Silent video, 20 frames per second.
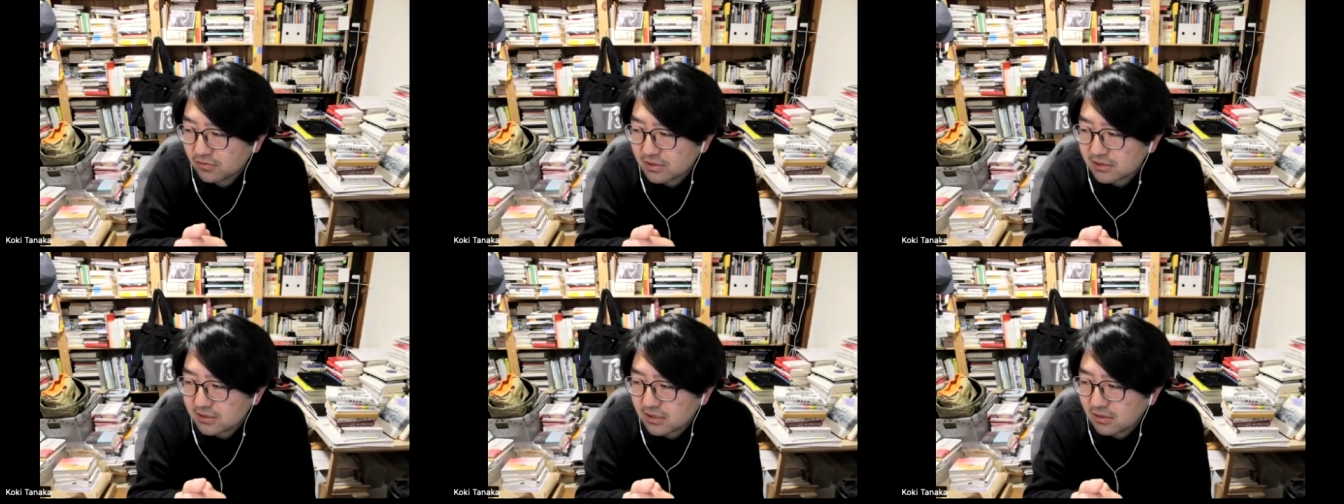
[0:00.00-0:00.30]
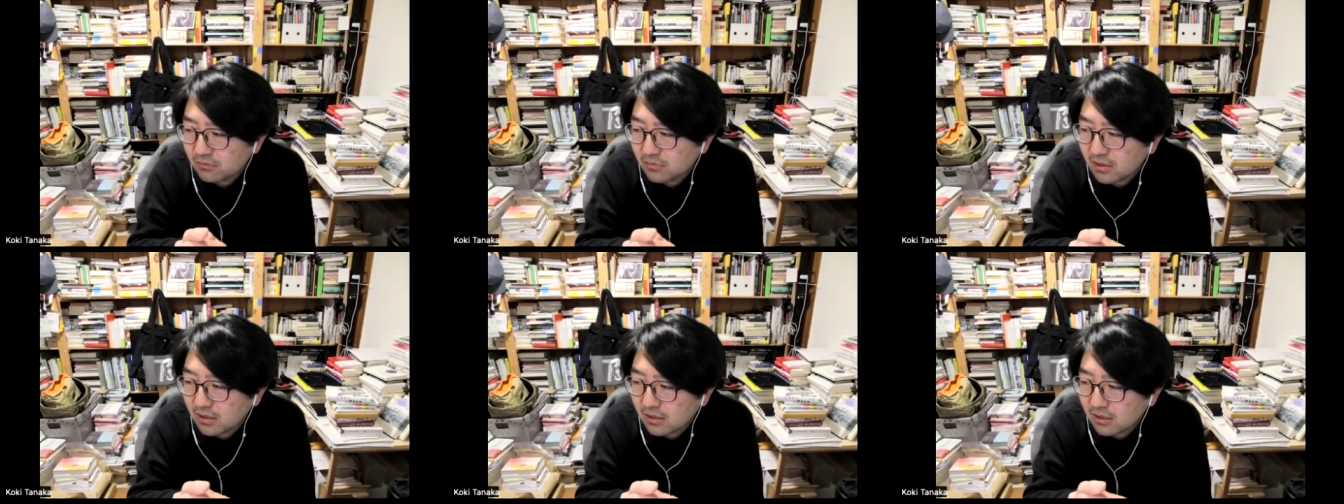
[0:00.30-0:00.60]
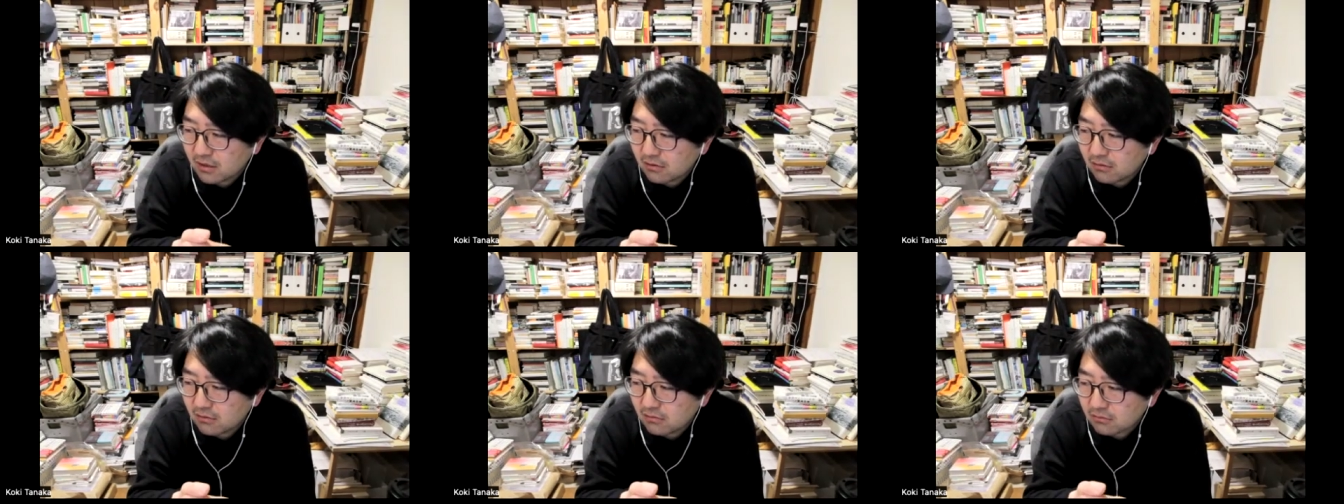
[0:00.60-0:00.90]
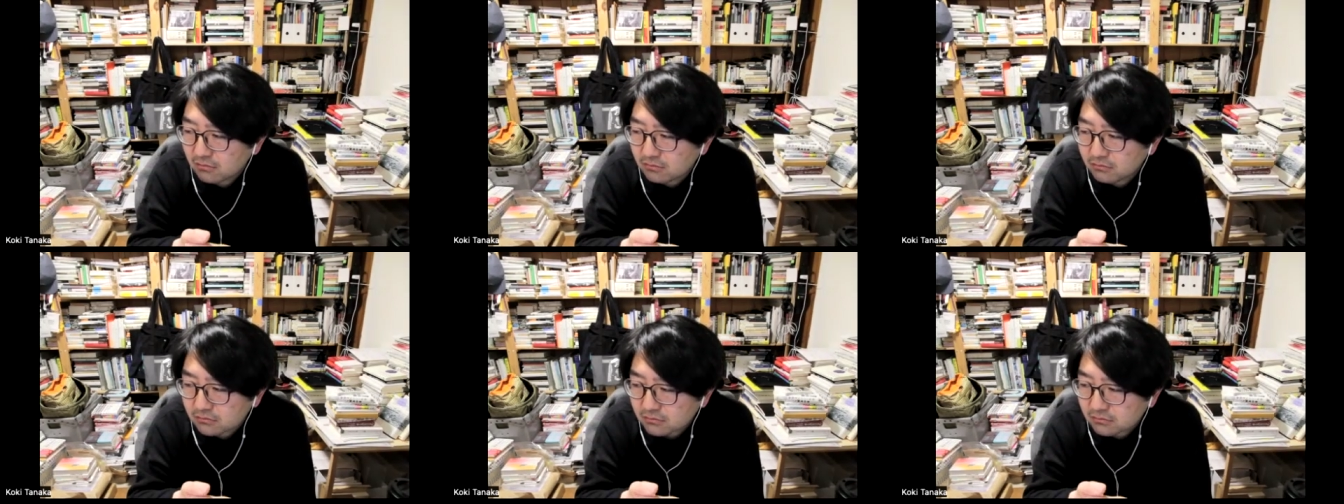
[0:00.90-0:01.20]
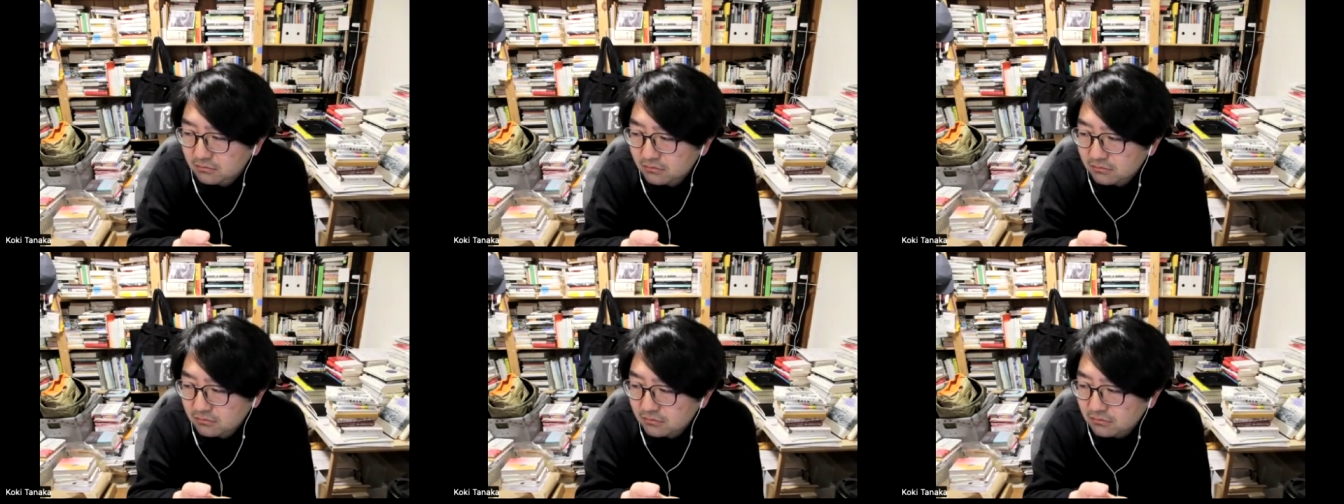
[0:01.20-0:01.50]
somehow
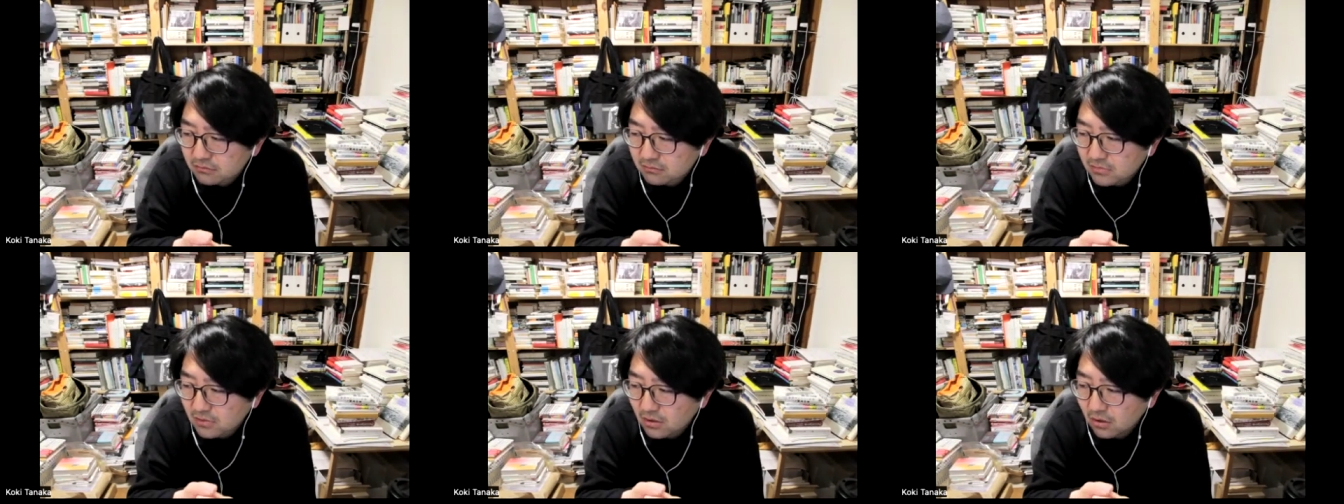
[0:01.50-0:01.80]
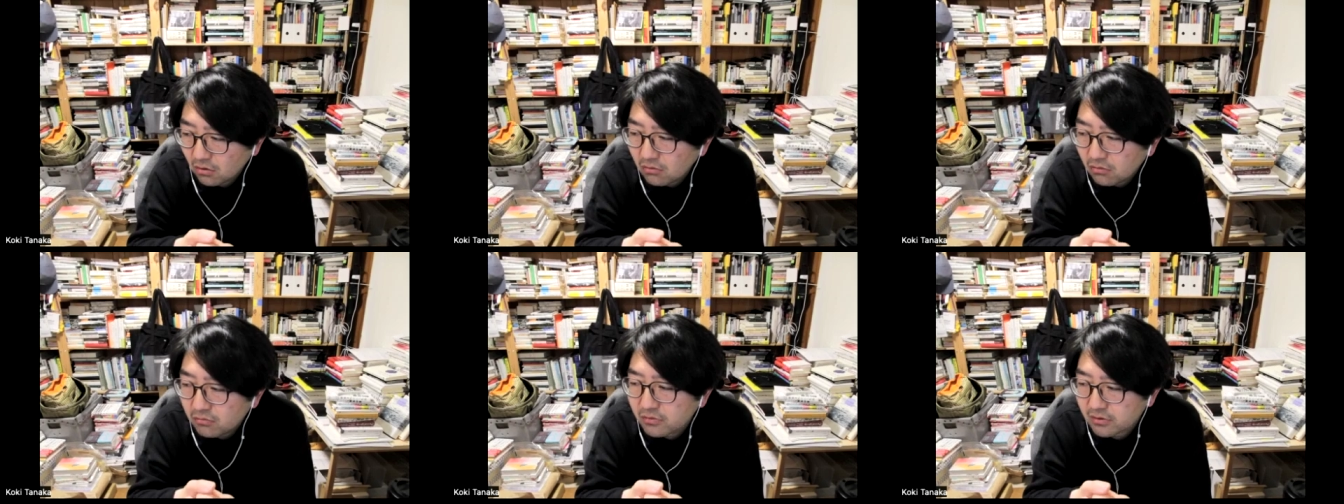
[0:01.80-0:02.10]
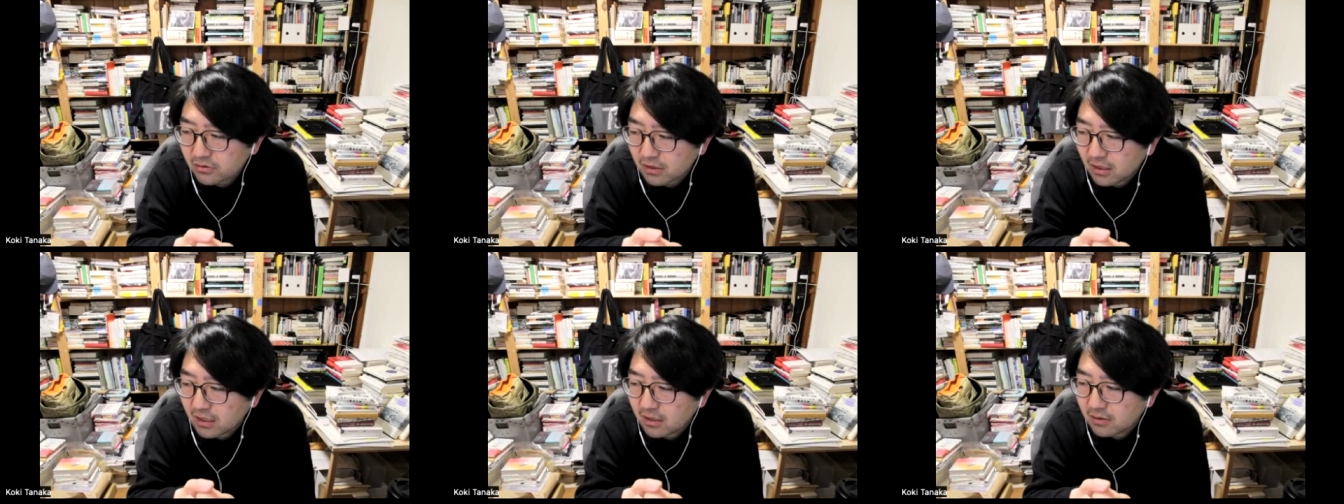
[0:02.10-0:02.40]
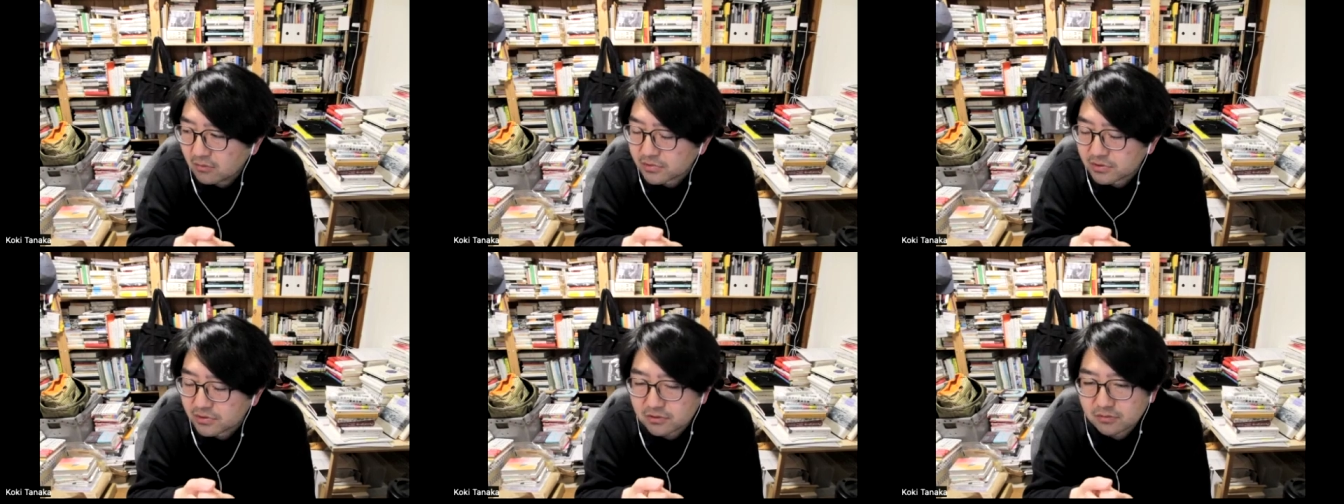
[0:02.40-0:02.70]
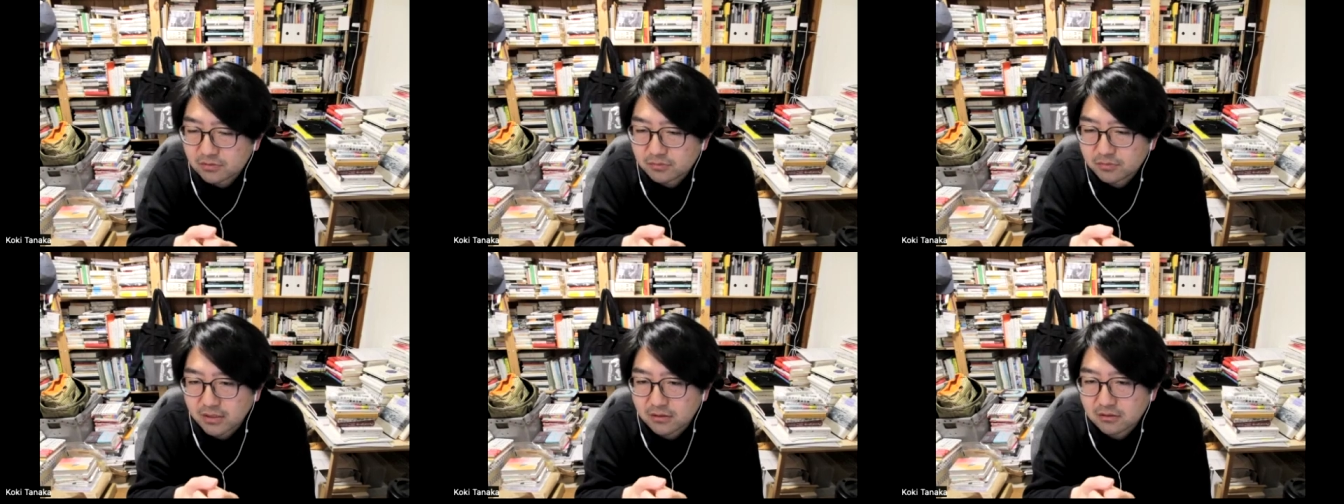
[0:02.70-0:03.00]
overcome, but